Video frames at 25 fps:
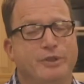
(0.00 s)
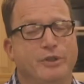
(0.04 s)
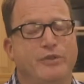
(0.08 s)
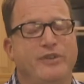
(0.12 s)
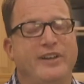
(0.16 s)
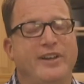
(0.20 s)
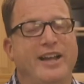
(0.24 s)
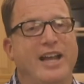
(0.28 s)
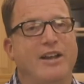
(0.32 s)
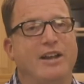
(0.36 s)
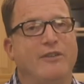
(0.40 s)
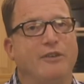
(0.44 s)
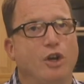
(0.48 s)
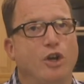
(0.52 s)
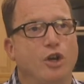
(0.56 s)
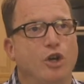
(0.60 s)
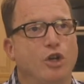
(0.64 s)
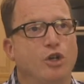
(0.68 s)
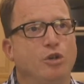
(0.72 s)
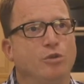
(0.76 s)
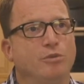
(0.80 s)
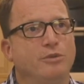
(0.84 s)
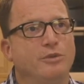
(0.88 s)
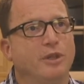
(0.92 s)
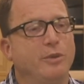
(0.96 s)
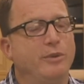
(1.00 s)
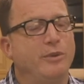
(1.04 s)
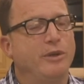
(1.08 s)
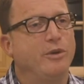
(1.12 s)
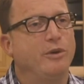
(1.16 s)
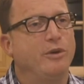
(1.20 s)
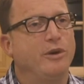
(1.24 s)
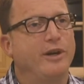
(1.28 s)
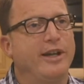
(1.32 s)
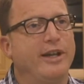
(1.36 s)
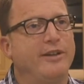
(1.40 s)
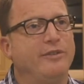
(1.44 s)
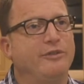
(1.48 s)
moving out of a home that
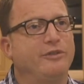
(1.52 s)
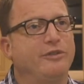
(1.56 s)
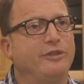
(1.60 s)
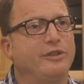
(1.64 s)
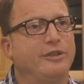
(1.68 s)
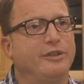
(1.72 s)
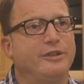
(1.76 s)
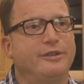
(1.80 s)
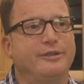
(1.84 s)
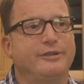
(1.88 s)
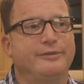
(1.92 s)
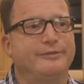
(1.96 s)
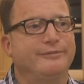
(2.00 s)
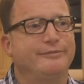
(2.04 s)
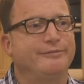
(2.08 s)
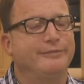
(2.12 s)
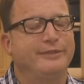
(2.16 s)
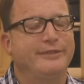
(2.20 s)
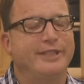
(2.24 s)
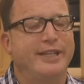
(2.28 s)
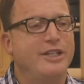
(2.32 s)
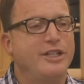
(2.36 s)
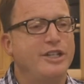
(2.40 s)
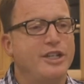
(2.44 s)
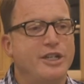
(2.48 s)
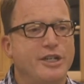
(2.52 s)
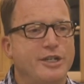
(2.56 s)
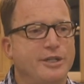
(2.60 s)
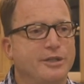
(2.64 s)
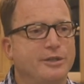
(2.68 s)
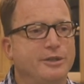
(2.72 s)
we were in for 10